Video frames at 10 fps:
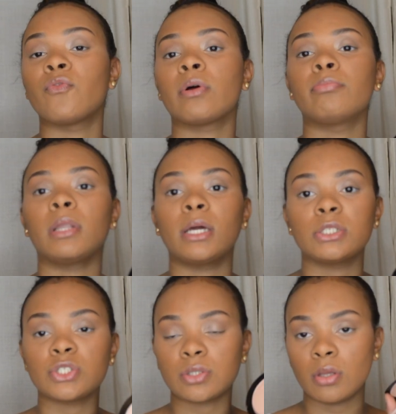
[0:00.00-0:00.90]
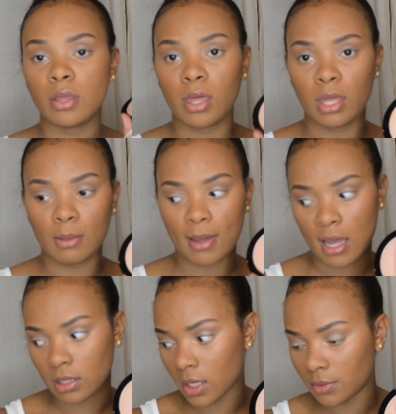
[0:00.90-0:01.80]
for blush and my
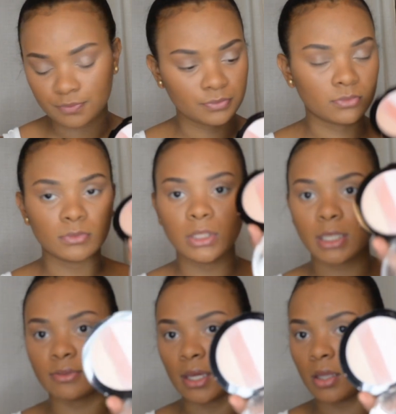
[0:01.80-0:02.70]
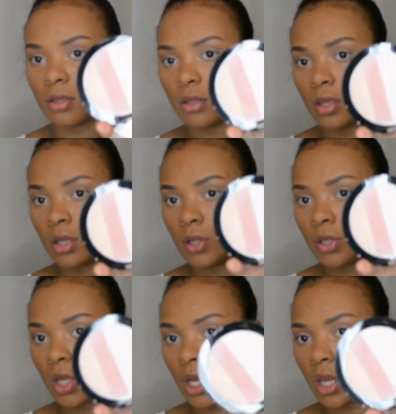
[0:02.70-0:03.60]
highlight. Look at that.
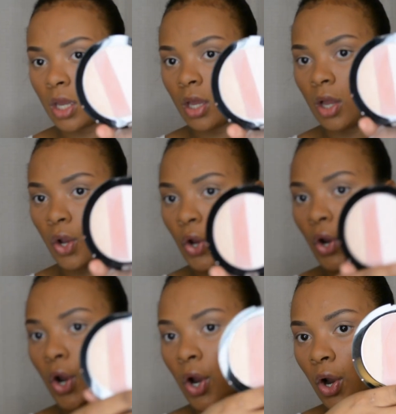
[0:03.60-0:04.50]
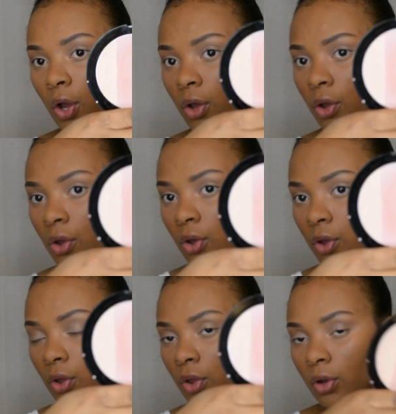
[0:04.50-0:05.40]
Like, girl.
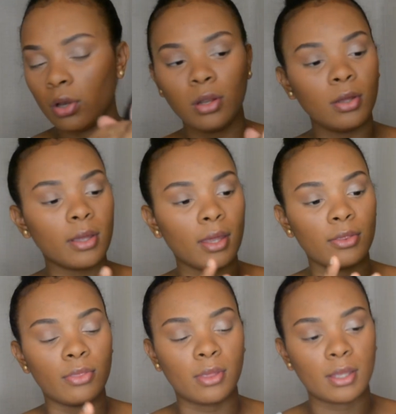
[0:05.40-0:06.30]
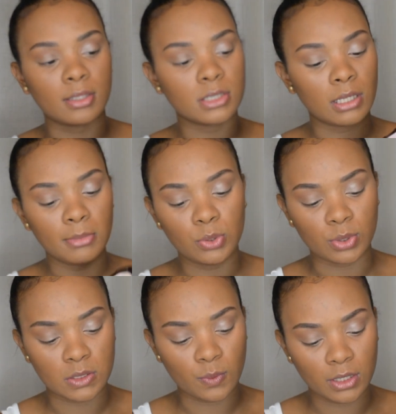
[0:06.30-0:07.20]
Look at that. Let me do
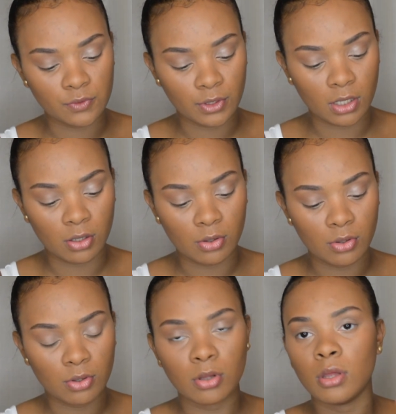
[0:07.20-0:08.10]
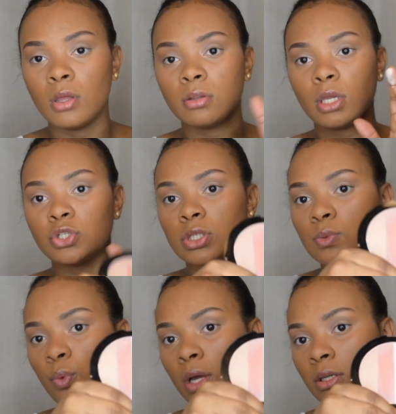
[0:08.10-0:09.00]
a swatch for y'all. That's
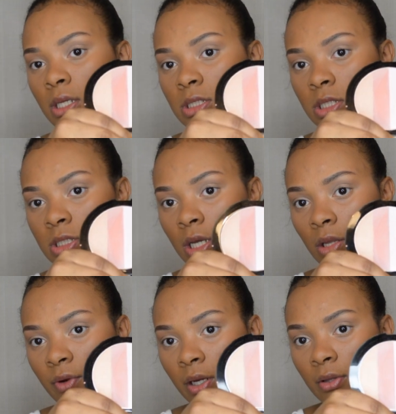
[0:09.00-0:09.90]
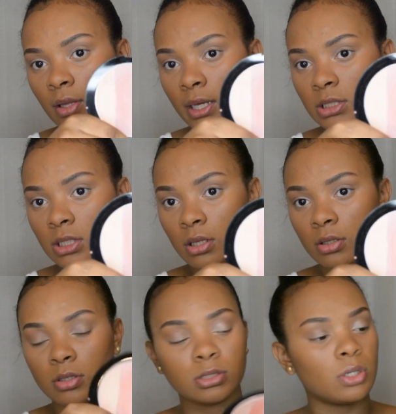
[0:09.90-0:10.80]
just one. That's this color here, the lightest color.
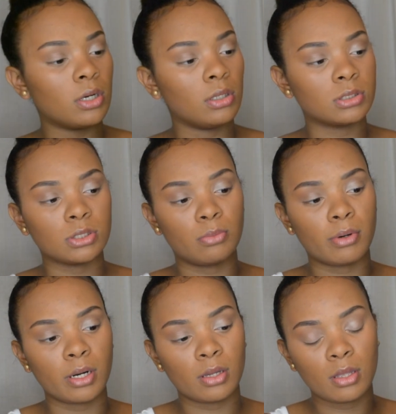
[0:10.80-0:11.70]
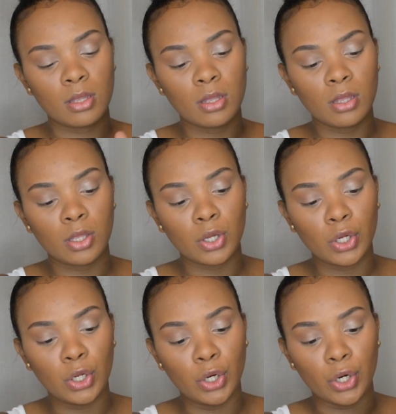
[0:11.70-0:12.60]
Sorry it looks so bright.
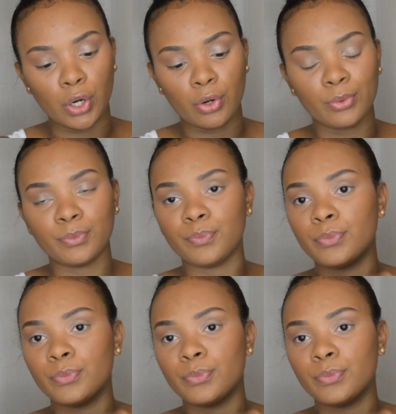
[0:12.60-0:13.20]
Girl.